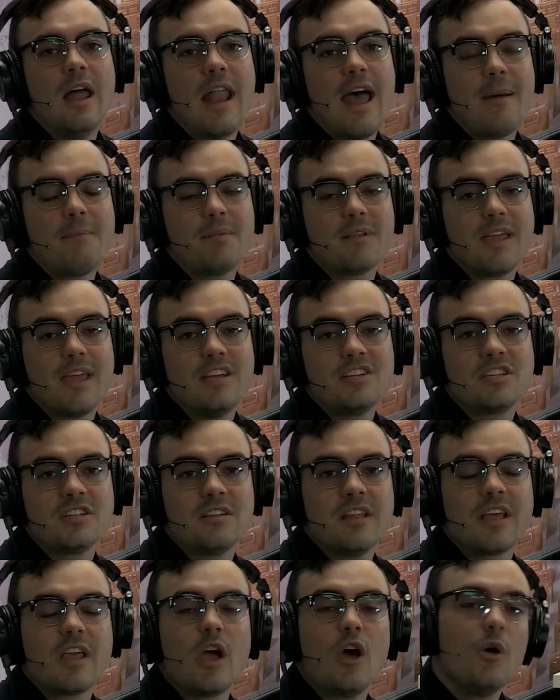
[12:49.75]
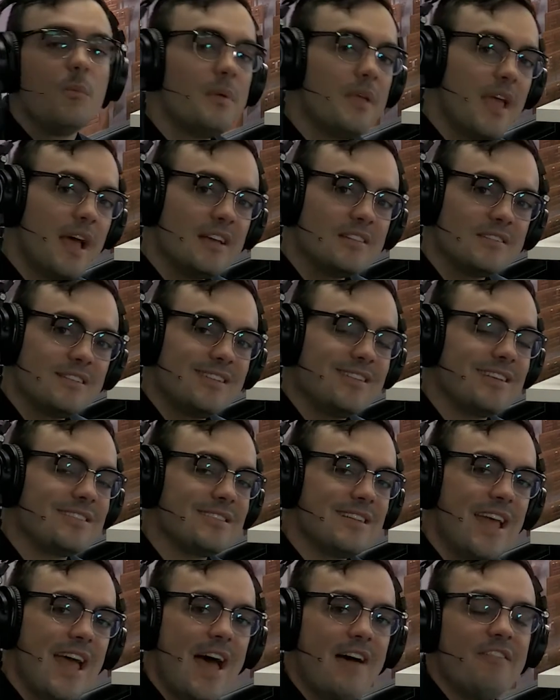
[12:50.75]
an application like O B S that
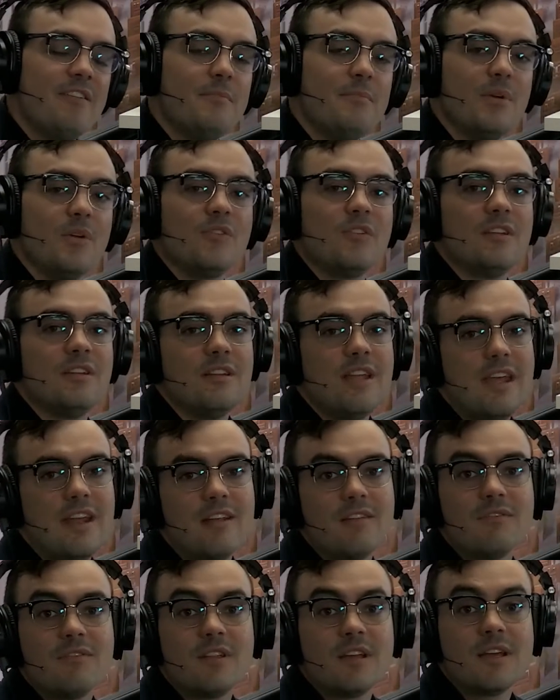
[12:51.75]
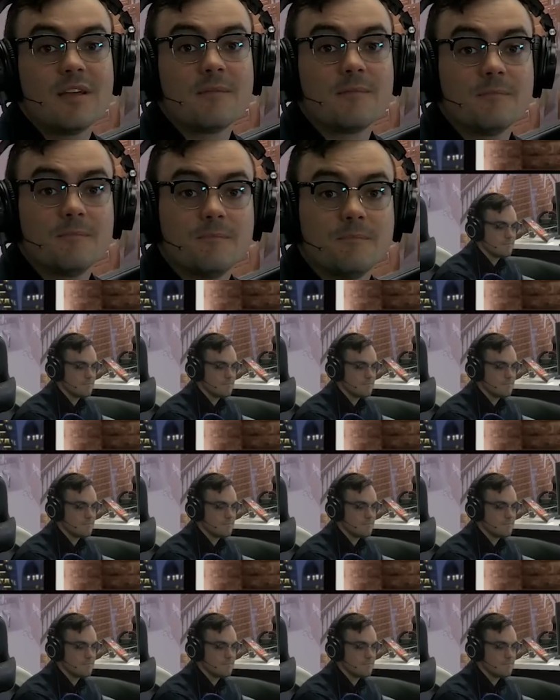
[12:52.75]
doesn't have it built in natively.